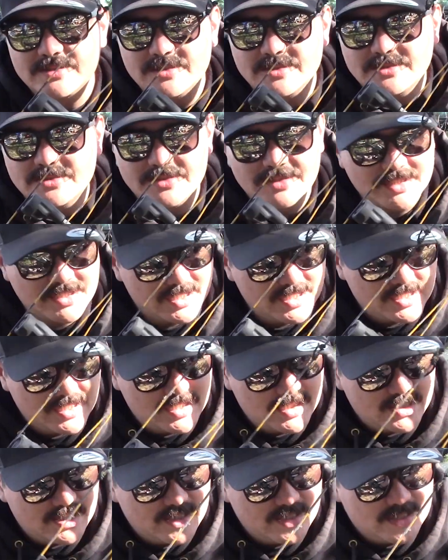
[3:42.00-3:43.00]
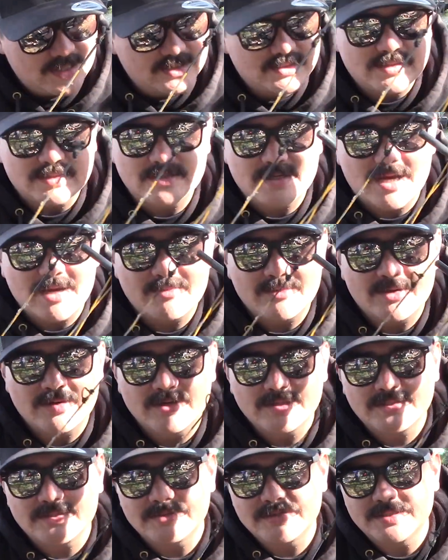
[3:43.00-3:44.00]
Archery. It's a Diamond
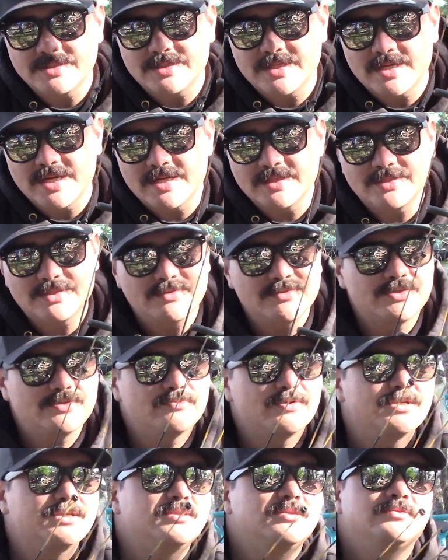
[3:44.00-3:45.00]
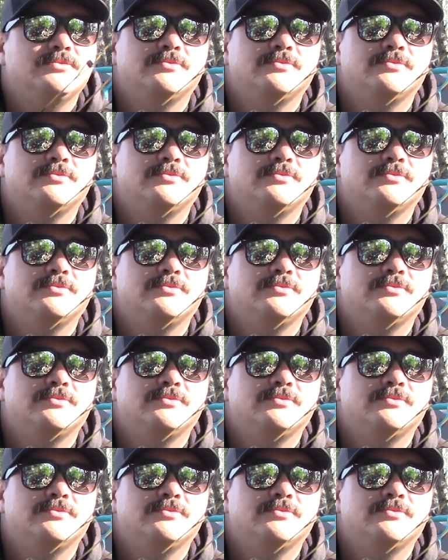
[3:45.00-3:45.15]
Archery. It's an Edge 320.